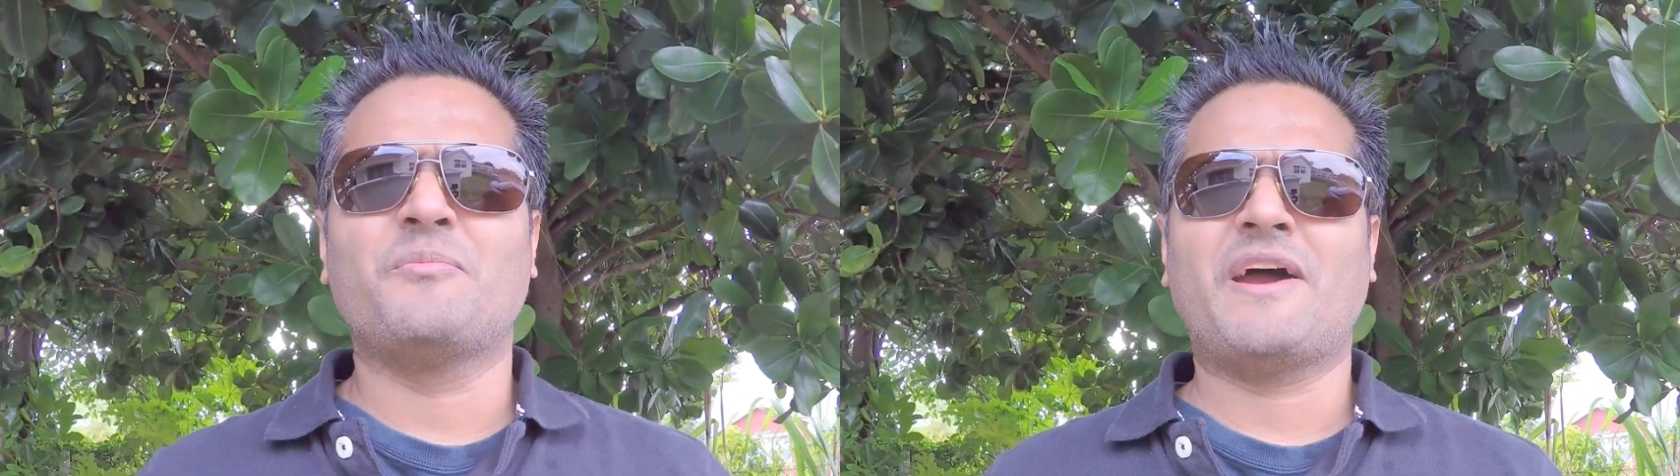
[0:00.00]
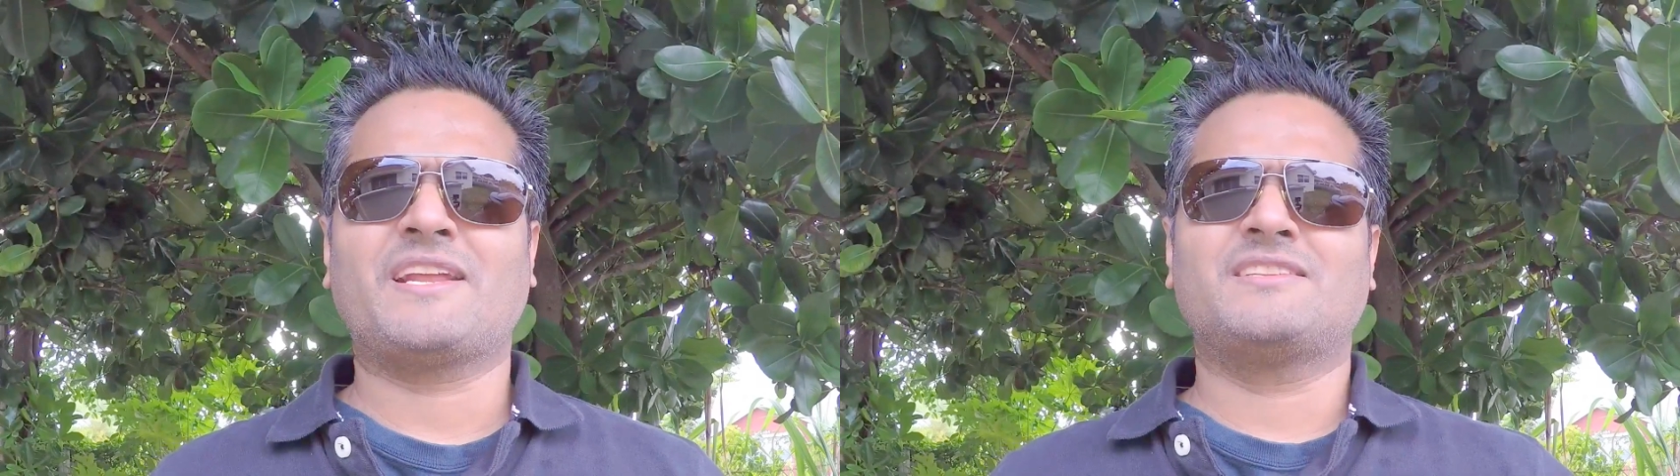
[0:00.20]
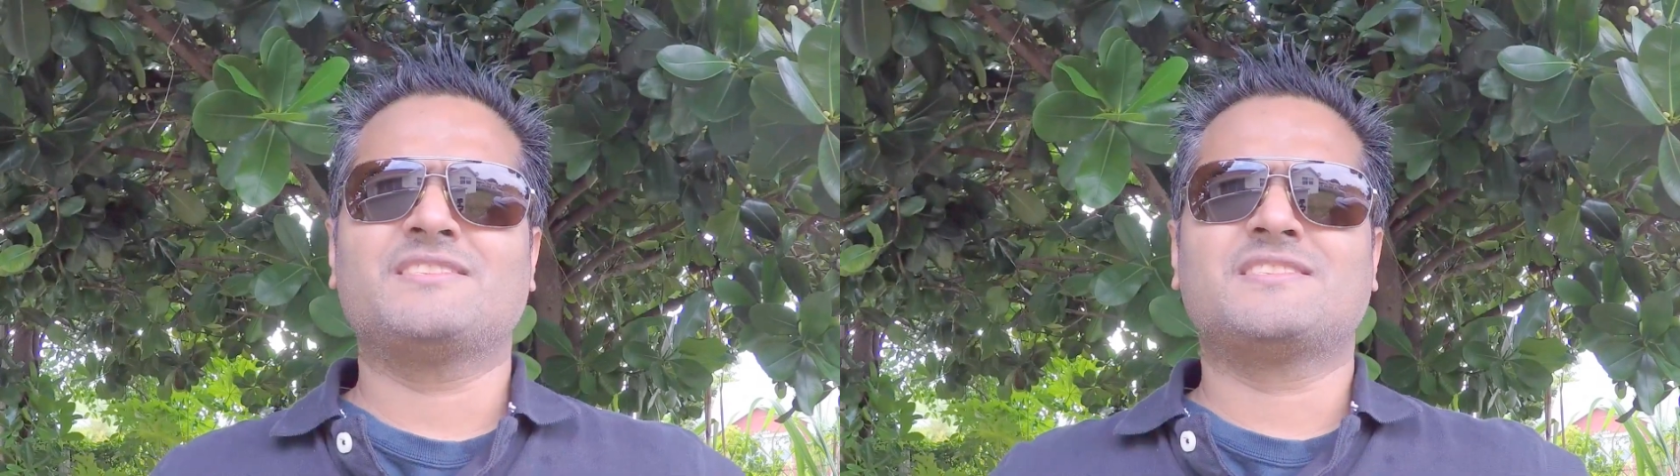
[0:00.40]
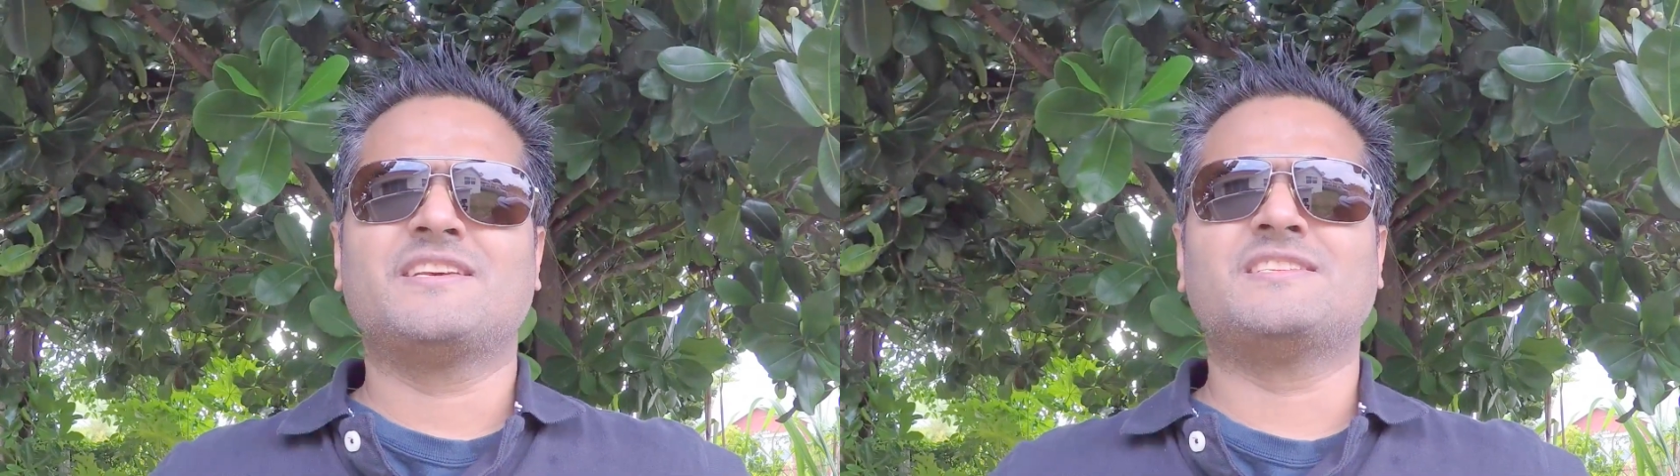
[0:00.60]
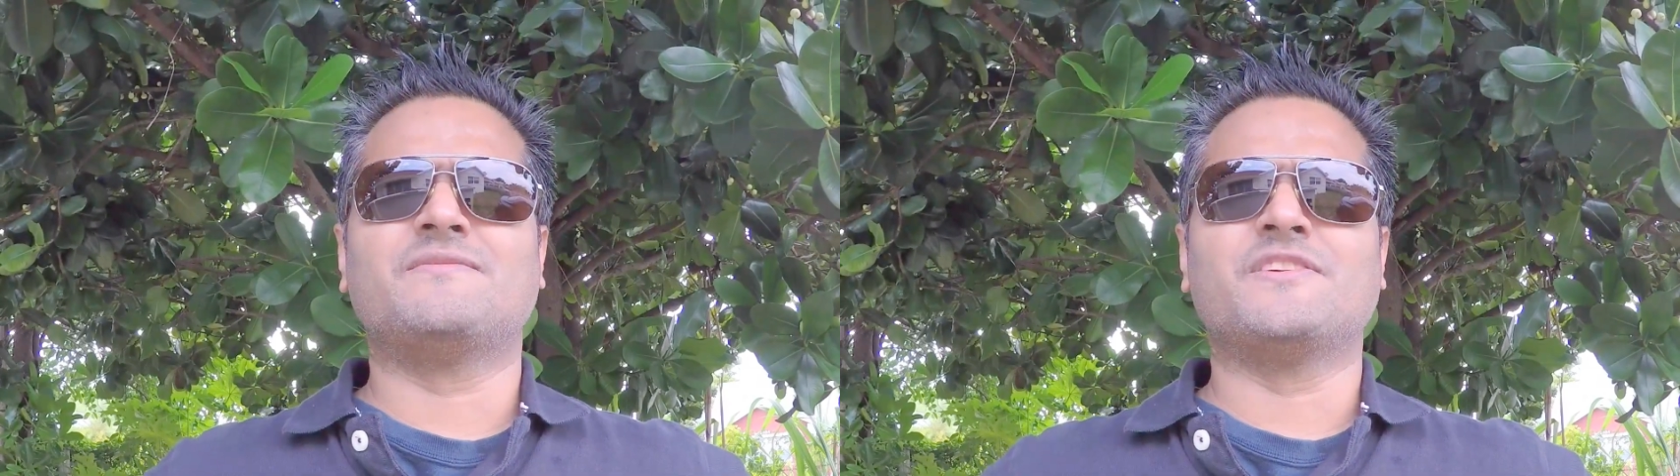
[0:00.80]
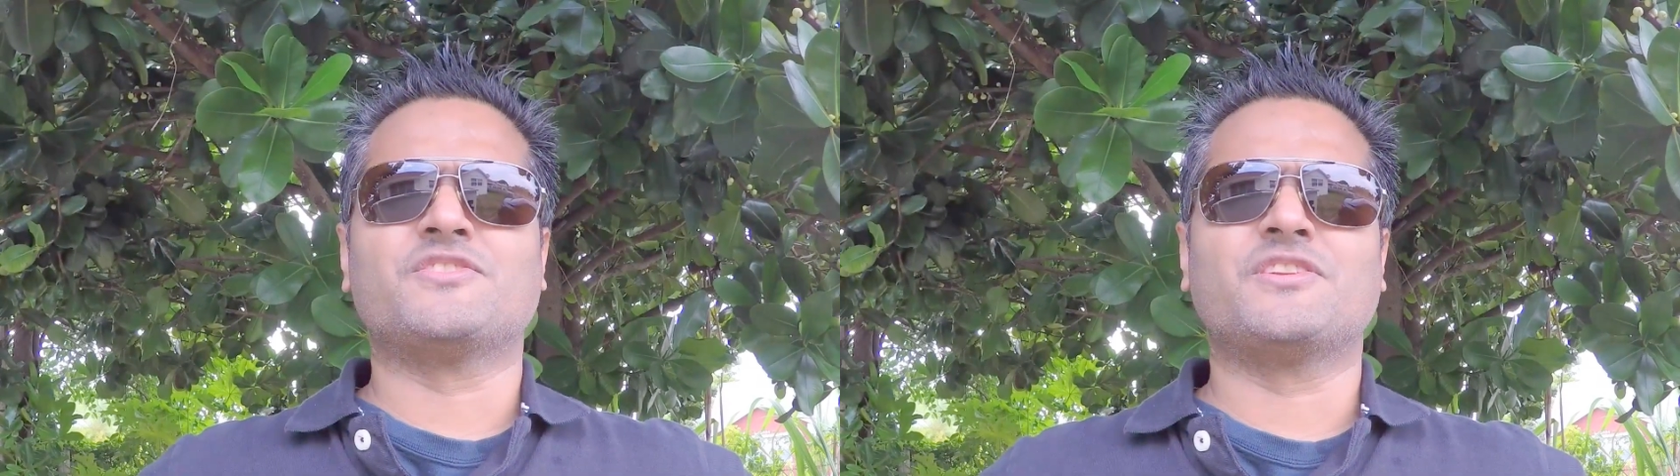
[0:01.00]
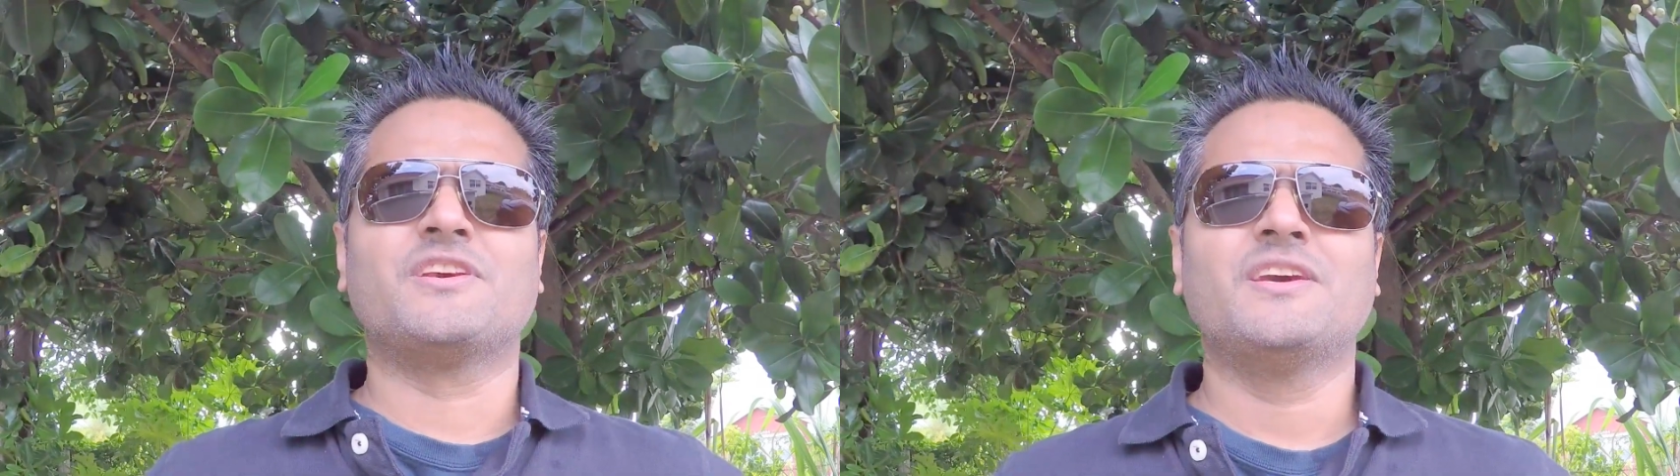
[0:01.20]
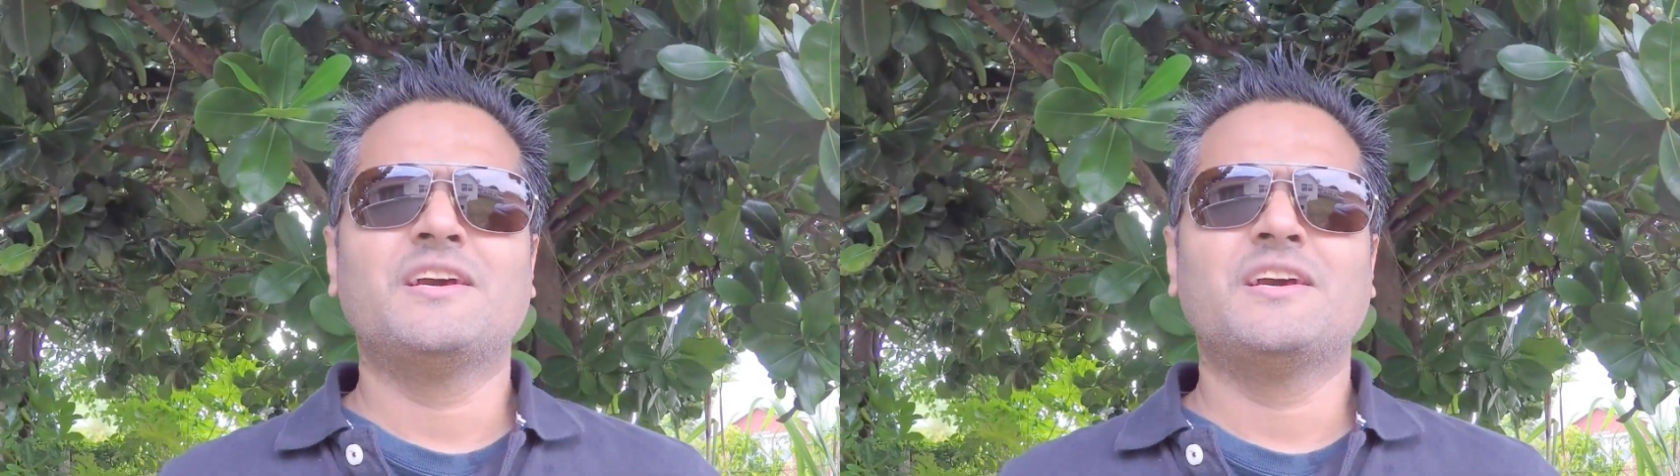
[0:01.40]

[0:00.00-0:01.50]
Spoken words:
back to Sid's Vision.